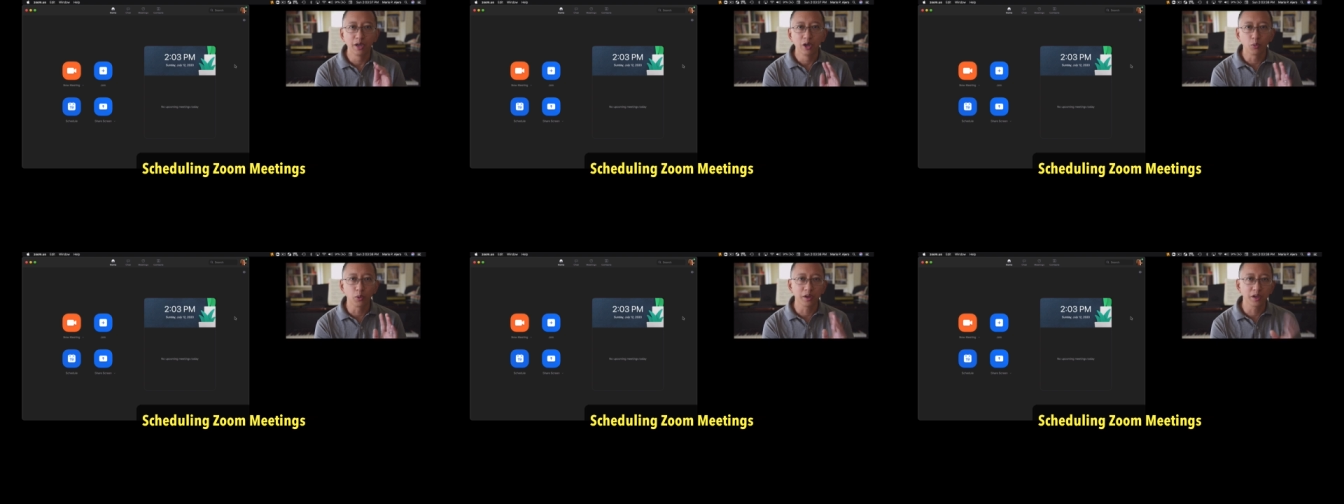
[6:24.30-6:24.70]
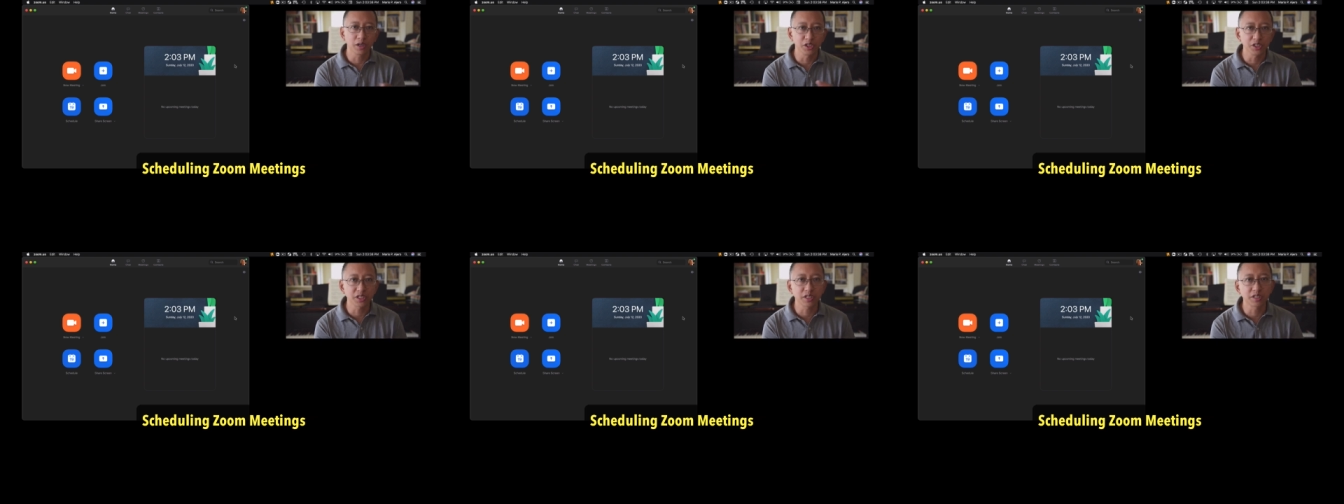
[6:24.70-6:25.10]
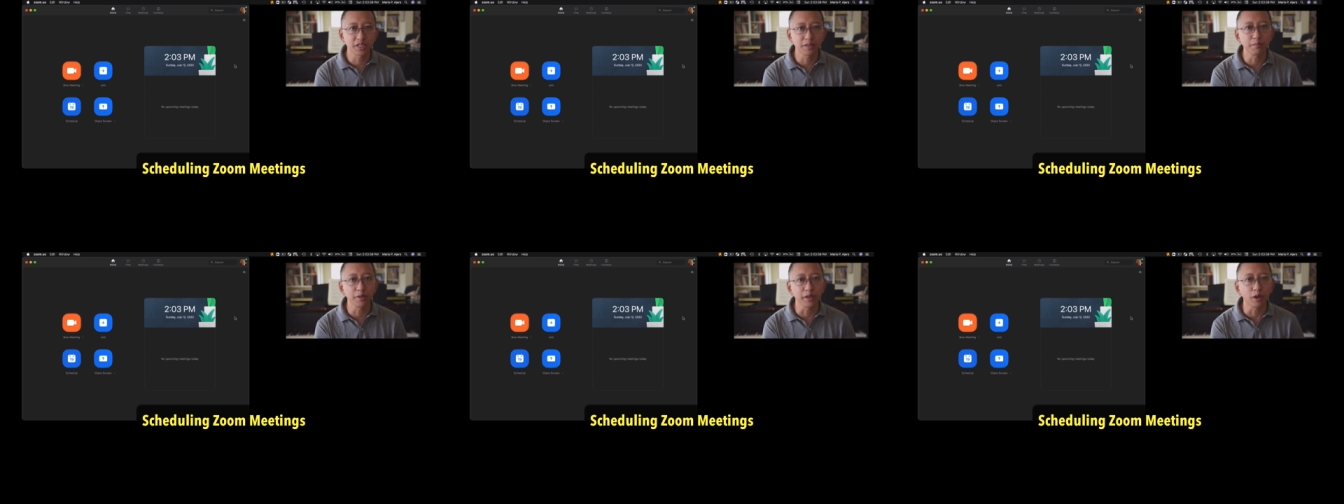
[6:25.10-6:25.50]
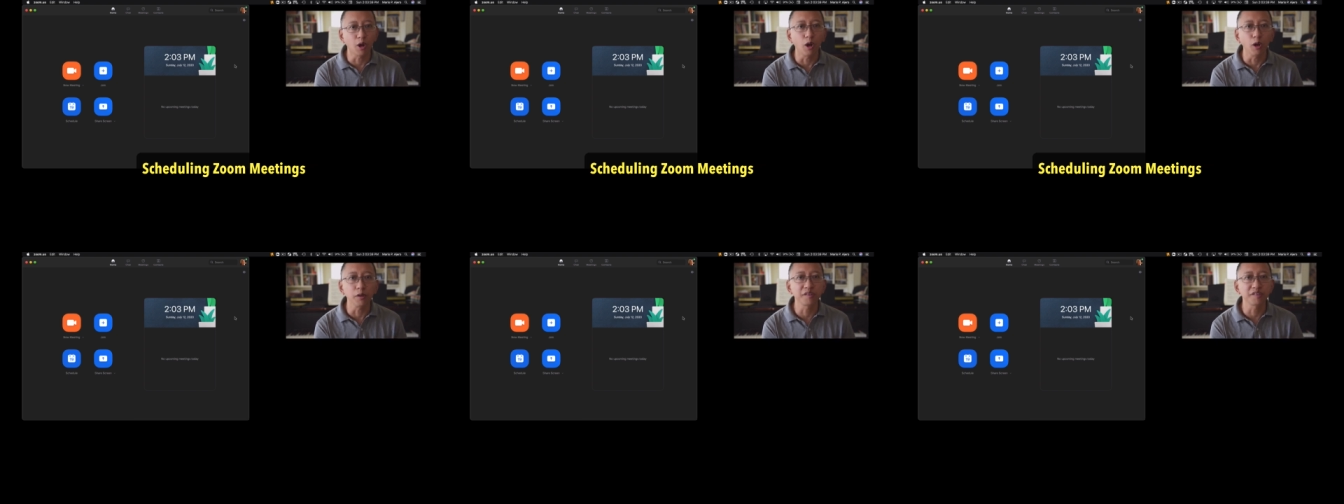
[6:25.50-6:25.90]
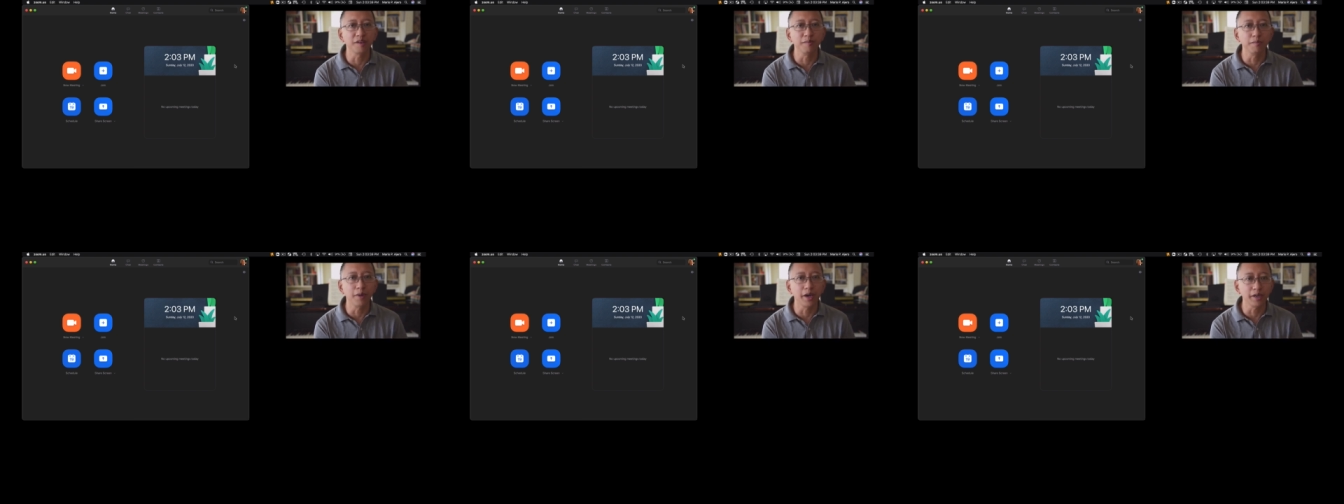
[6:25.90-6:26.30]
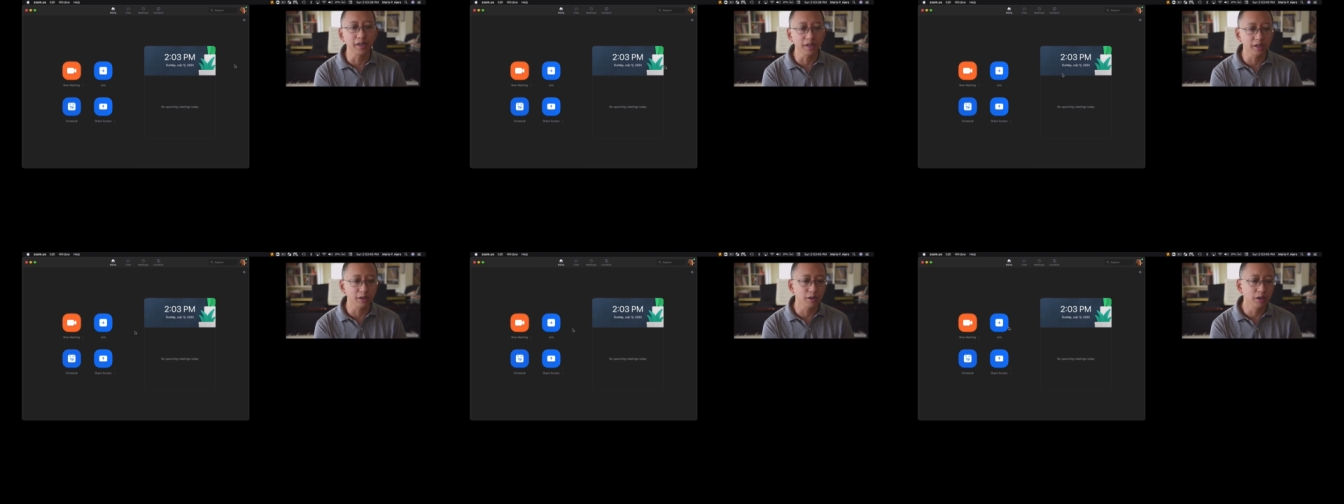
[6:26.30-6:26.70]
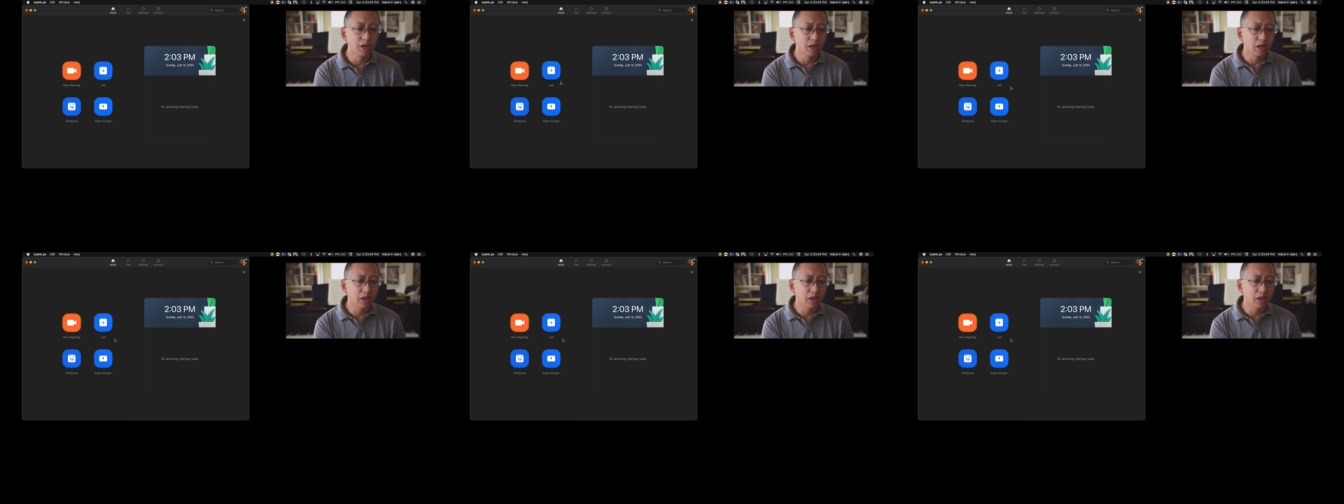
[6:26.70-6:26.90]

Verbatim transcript: where you can just simply call somebody here.